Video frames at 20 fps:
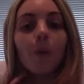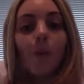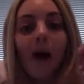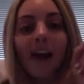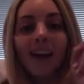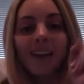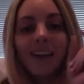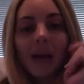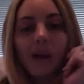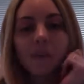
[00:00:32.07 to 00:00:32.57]

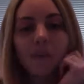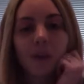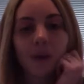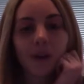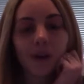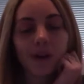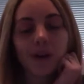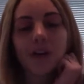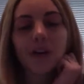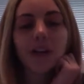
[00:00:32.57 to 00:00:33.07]
one
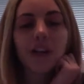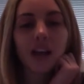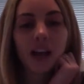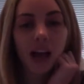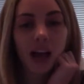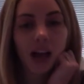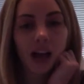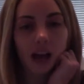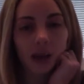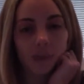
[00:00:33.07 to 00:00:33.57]
embryo,
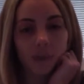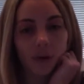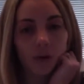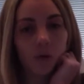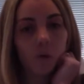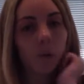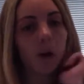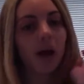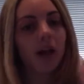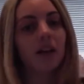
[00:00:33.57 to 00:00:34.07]

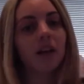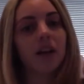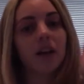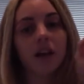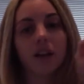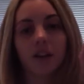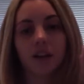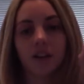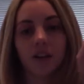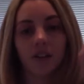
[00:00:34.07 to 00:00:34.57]
one
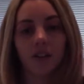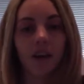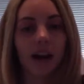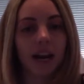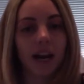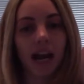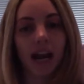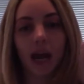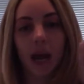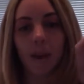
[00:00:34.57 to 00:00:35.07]
grade
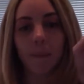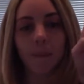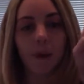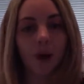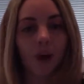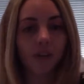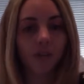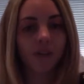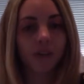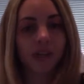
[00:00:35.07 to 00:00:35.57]
A
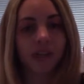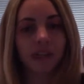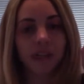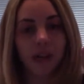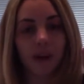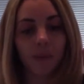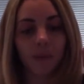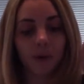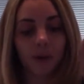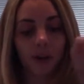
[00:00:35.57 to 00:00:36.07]
perfect
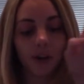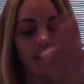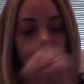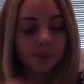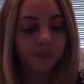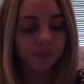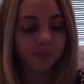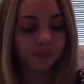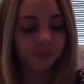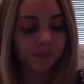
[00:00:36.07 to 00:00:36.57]

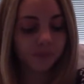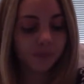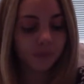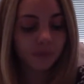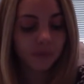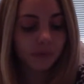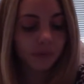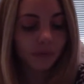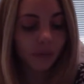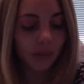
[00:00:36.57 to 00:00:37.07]
embryo,
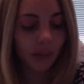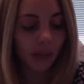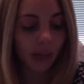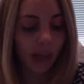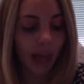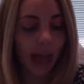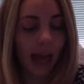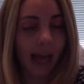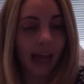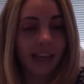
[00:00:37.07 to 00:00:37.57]

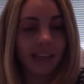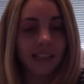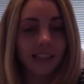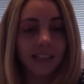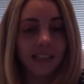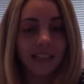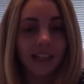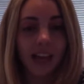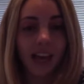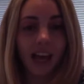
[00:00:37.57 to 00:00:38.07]
and
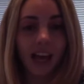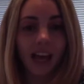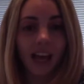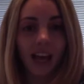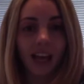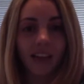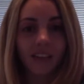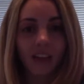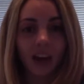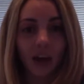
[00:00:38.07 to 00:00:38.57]

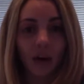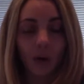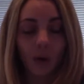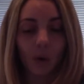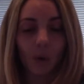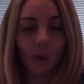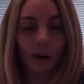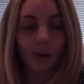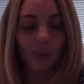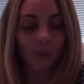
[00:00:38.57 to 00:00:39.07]
that
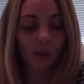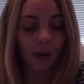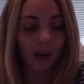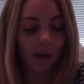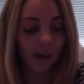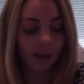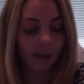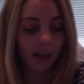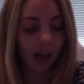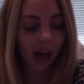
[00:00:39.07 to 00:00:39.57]
all went
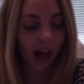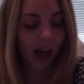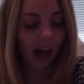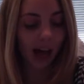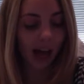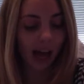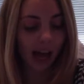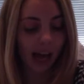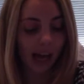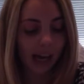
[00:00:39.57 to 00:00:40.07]
well.
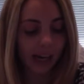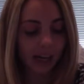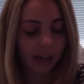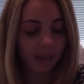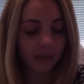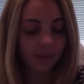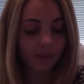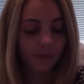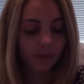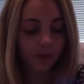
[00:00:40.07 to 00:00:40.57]

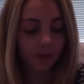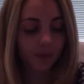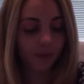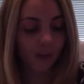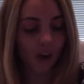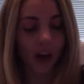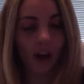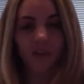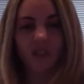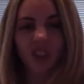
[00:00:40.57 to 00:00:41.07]

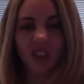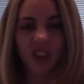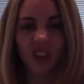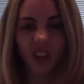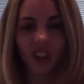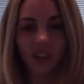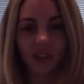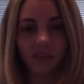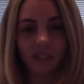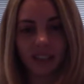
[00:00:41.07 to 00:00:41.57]
I've just
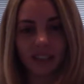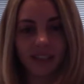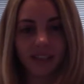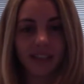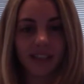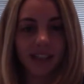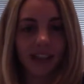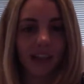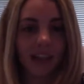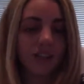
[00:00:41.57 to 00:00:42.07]
got a list
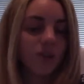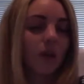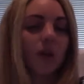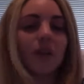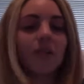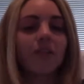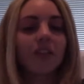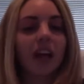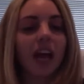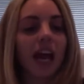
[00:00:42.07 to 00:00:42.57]
here so I
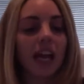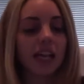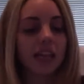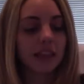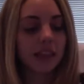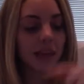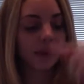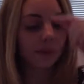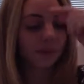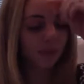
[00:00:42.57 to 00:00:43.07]
don't forget
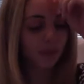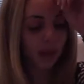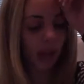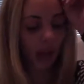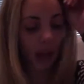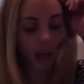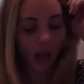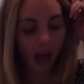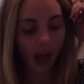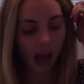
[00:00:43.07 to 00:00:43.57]
anything.
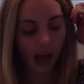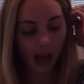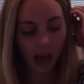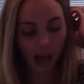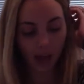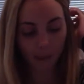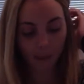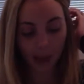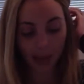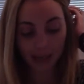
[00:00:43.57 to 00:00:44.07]

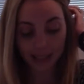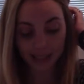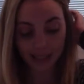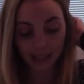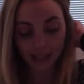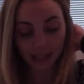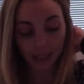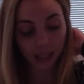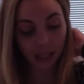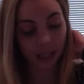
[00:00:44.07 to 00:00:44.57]
I
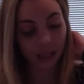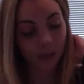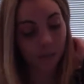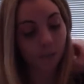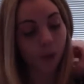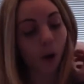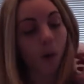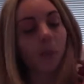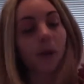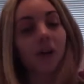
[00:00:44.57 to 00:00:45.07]
did the
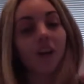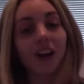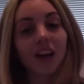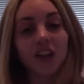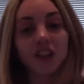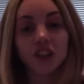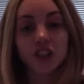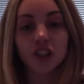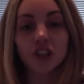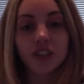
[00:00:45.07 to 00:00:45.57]

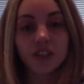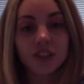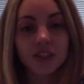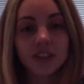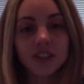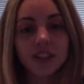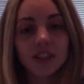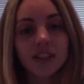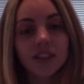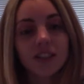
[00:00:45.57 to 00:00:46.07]
pomegranate
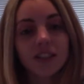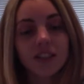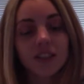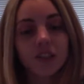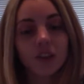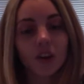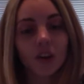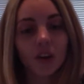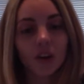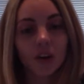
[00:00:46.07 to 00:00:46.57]
juice,
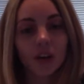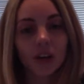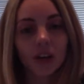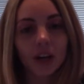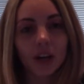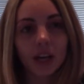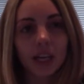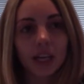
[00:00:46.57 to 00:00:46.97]
so